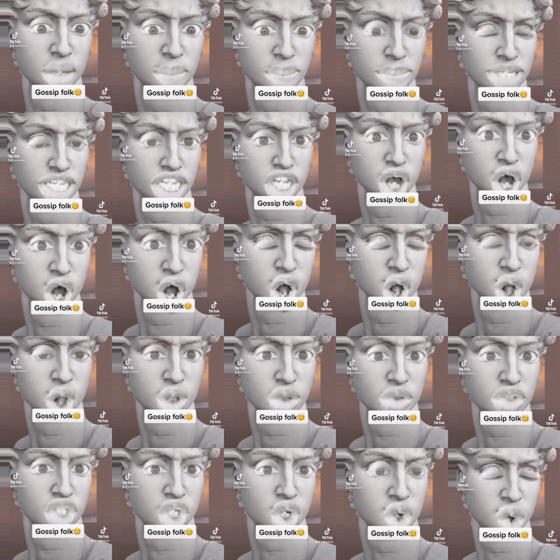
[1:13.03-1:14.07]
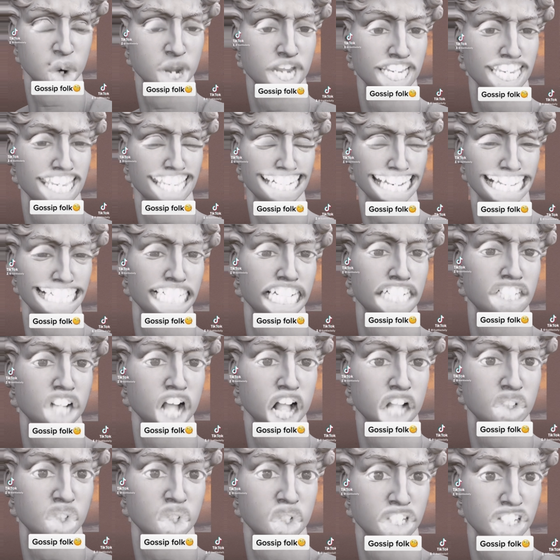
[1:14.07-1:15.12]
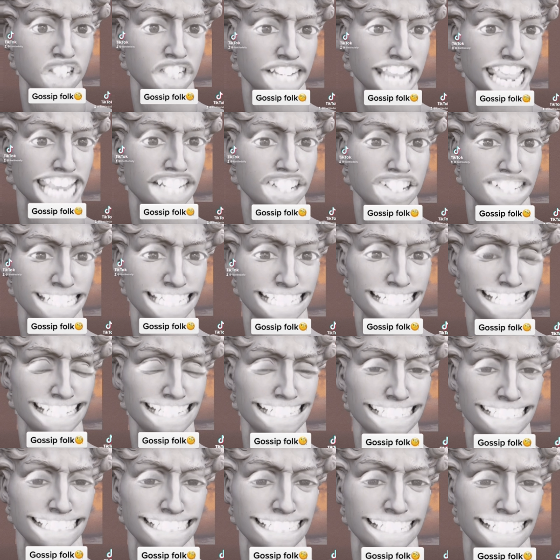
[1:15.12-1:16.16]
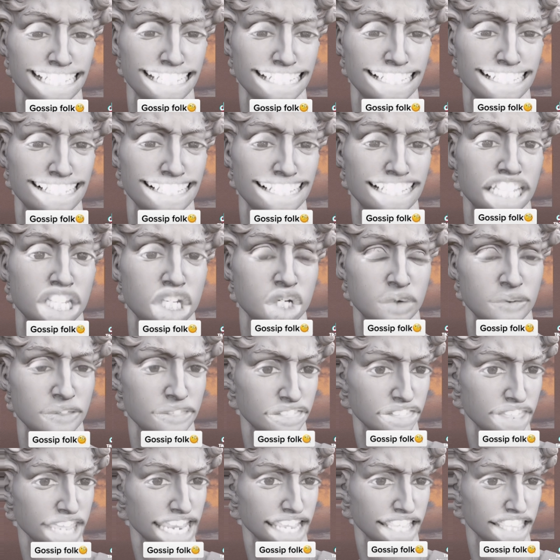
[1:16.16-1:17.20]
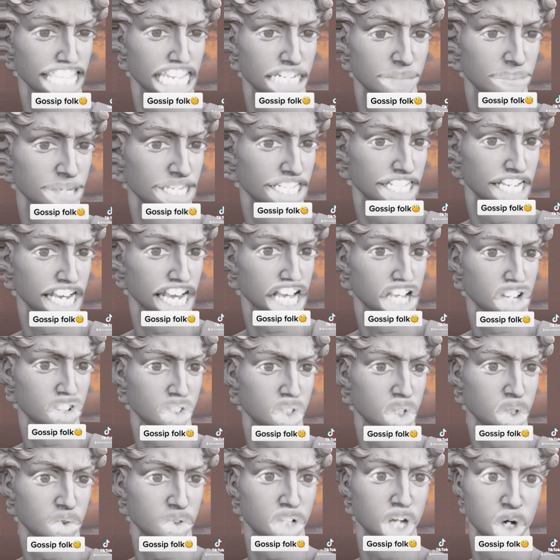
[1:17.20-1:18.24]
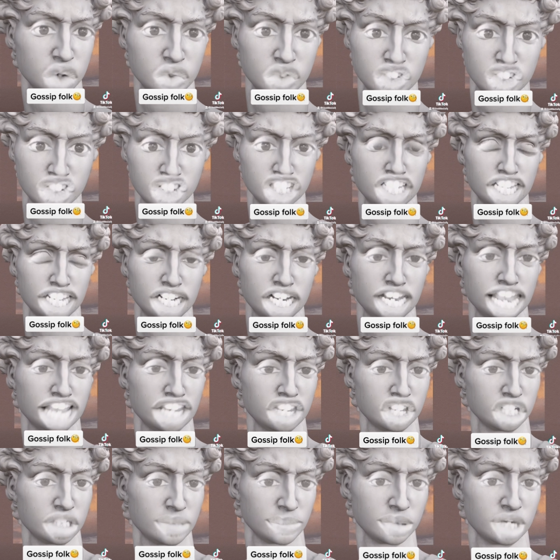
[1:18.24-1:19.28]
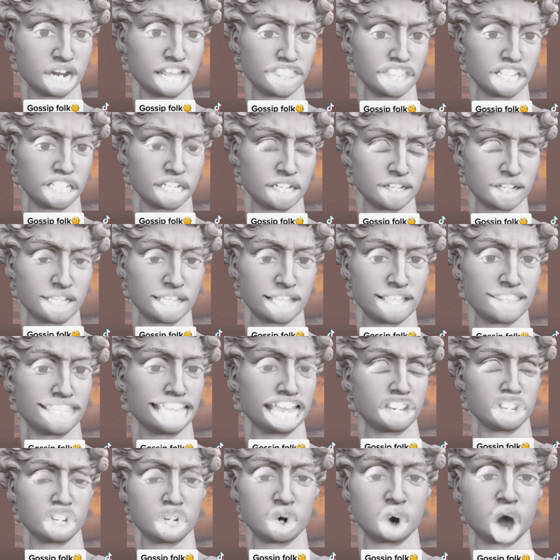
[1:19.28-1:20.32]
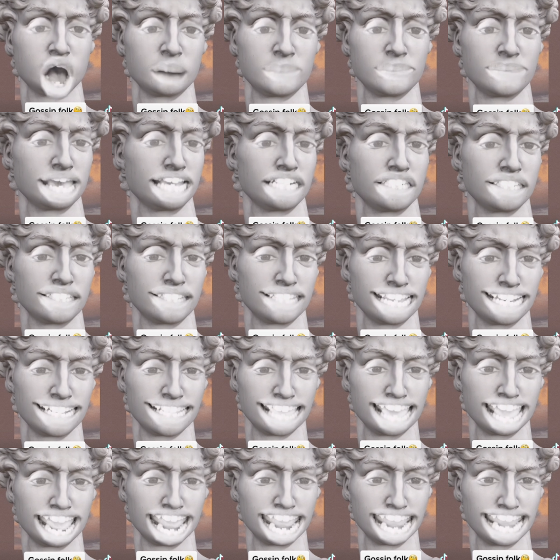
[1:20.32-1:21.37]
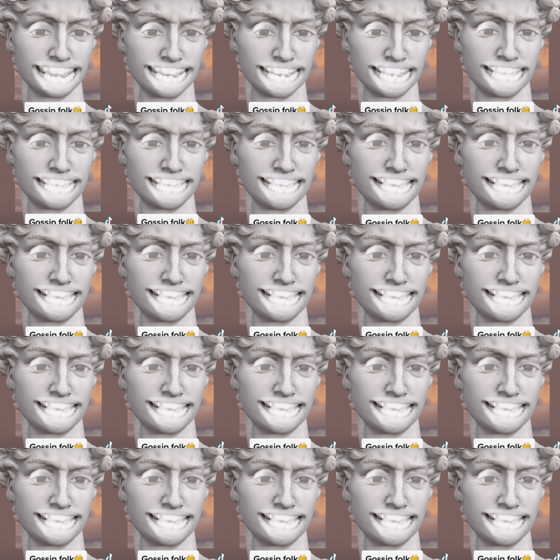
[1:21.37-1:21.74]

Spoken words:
Behold, you wicked and adulterous nation. You think that because you don't sin like your brother, that you are better than they?